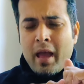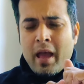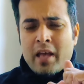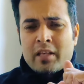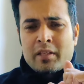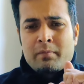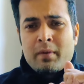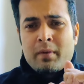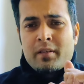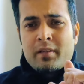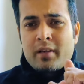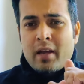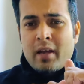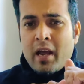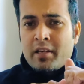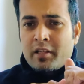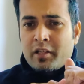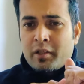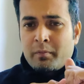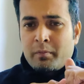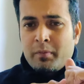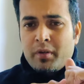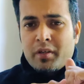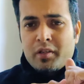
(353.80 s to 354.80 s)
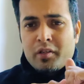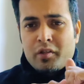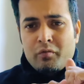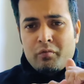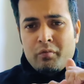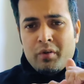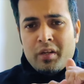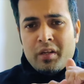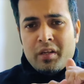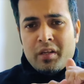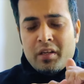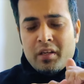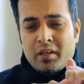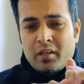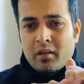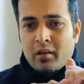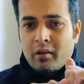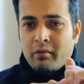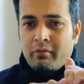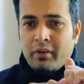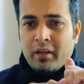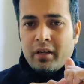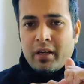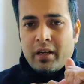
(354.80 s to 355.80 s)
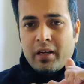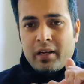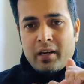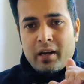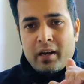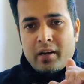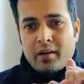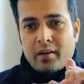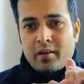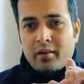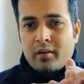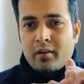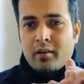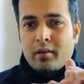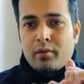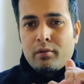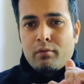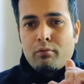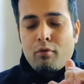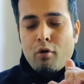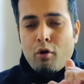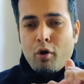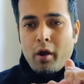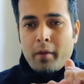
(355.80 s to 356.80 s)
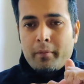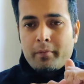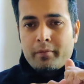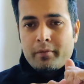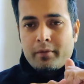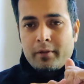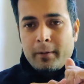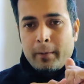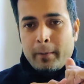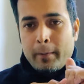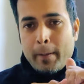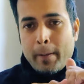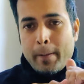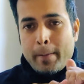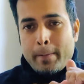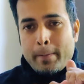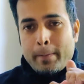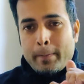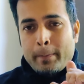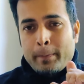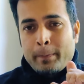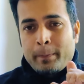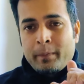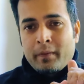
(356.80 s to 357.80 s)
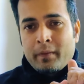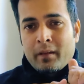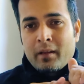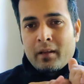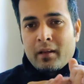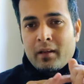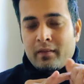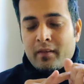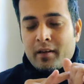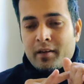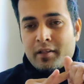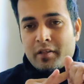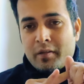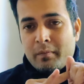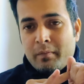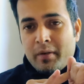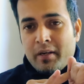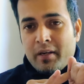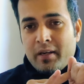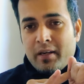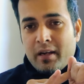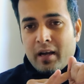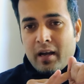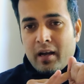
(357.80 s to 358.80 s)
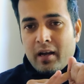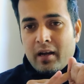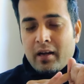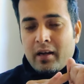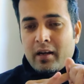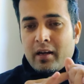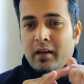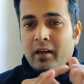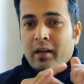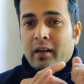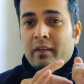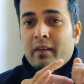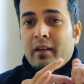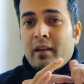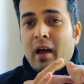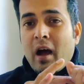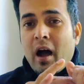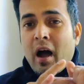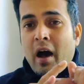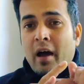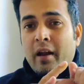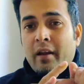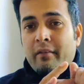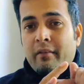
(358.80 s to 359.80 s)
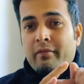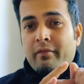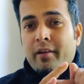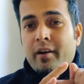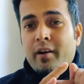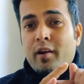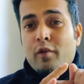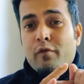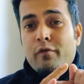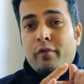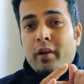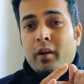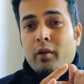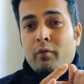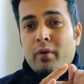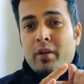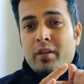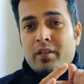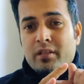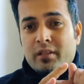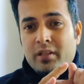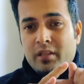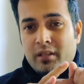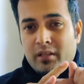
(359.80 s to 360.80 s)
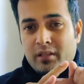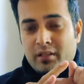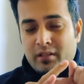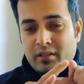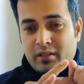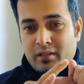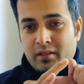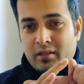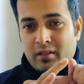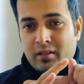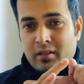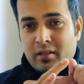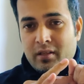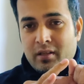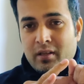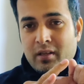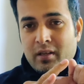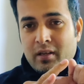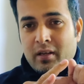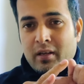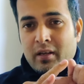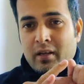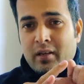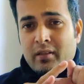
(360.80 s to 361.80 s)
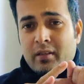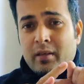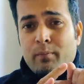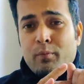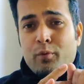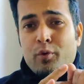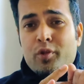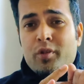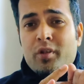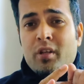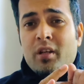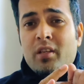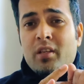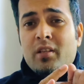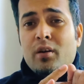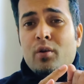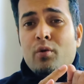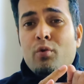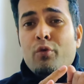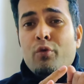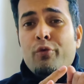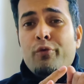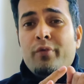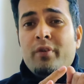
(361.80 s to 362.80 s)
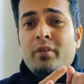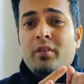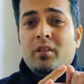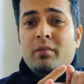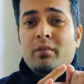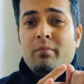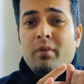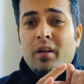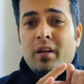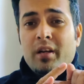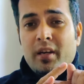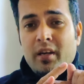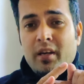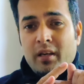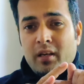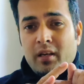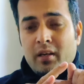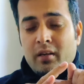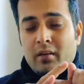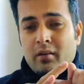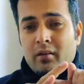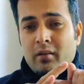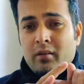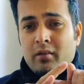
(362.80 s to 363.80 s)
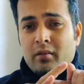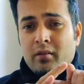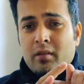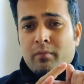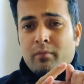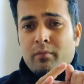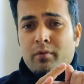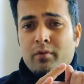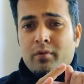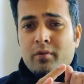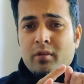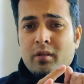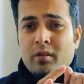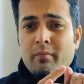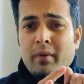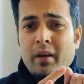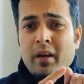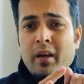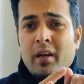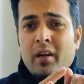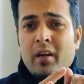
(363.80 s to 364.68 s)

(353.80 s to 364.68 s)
as much as speeds we need, we can get it through OFC. That's media. Then RF, radio frequencies. Suppose there is a no feasibility. Suppose some